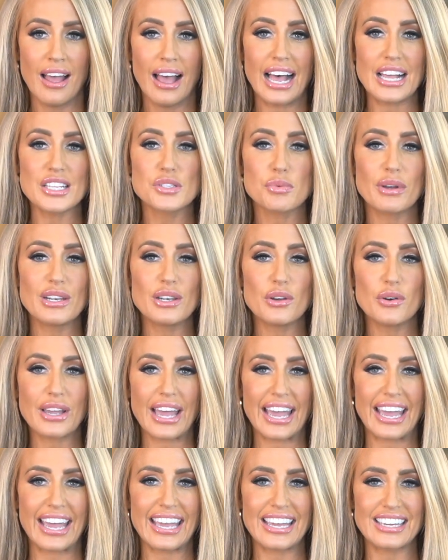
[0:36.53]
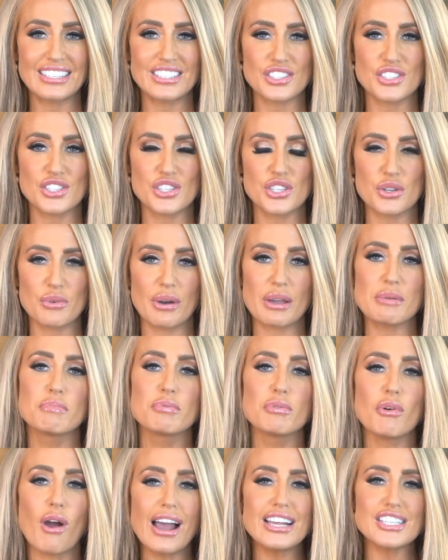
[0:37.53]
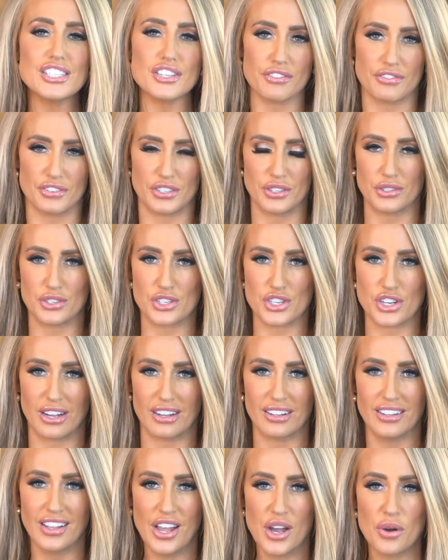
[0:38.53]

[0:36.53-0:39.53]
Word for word: As we look ahead to a brighter future, future,